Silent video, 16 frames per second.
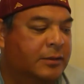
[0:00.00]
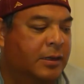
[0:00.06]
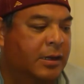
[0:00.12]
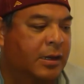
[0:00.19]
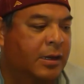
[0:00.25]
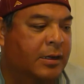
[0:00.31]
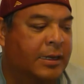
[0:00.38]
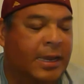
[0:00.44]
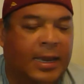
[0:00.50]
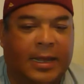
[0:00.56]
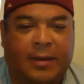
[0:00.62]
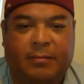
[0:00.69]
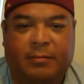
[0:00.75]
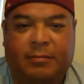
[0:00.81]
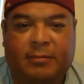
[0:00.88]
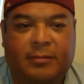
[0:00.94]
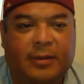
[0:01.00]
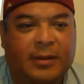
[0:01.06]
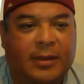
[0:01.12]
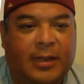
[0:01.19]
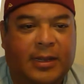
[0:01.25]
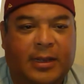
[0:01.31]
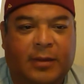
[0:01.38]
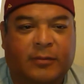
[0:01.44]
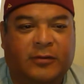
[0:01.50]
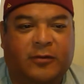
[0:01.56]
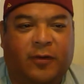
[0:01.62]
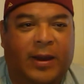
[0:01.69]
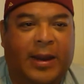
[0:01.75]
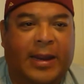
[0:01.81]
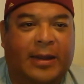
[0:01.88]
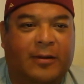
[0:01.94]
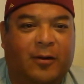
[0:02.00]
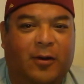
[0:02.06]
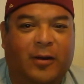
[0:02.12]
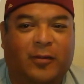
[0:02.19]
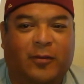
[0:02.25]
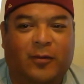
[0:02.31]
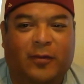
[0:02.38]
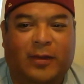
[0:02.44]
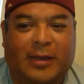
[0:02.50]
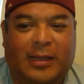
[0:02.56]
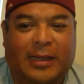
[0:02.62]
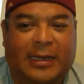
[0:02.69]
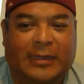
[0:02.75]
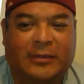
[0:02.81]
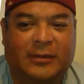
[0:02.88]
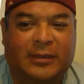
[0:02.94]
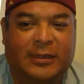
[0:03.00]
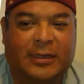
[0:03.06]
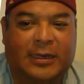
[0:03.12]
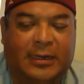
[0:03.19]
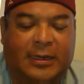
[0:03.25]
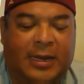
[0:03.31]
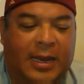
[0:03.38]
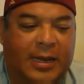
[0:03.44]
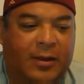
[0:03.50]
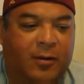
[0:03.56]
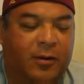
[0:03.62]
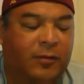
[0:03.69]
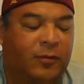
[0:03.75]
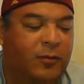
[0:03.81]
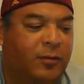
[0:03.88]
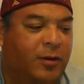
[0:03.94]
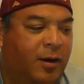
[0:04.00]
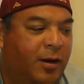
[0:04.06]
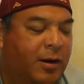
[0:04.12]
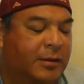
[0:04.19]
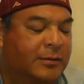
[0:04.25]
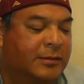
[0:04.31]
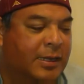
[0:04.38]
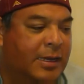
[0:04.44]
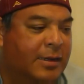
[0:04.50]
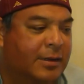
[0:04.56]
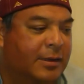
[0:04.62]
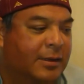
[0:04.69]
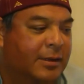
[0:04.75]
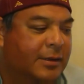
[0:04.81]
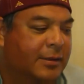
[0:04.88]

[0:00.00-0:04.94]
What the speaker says: Again, it was great going through the collection and kind of going through cards that